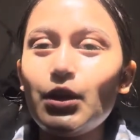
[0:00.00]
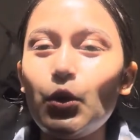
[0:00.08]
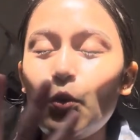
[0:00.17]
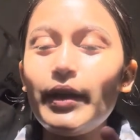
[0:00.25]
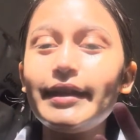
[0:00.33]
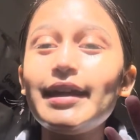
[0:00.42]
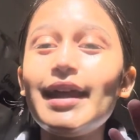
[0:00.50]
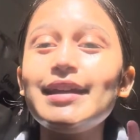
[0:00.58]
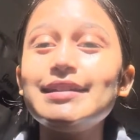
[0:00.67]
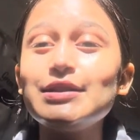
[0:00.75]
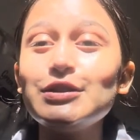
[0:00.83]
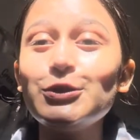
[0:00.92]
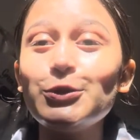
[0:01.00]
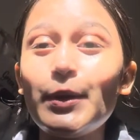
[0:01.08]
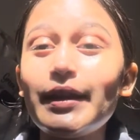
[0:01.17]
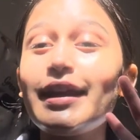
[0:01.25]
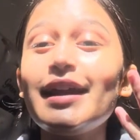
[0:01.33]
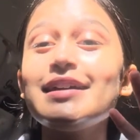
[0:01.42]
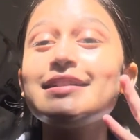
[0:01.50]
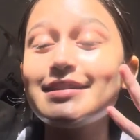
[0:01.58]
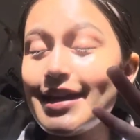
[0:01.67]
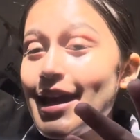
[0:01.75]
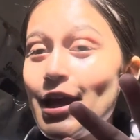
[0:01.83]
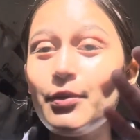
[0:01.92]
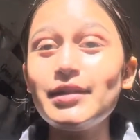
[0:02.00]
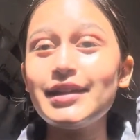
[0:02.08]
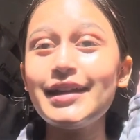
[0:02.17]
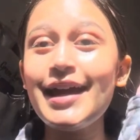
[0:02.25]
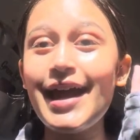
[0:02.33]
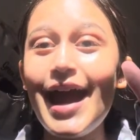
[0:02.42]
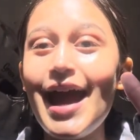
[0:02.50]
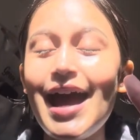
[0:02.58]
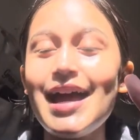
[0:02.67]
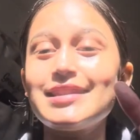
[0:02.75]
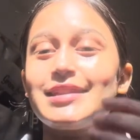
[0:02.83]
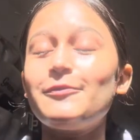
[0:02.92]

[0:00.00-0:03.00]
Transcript: What can I do? What can I say? What can I ask?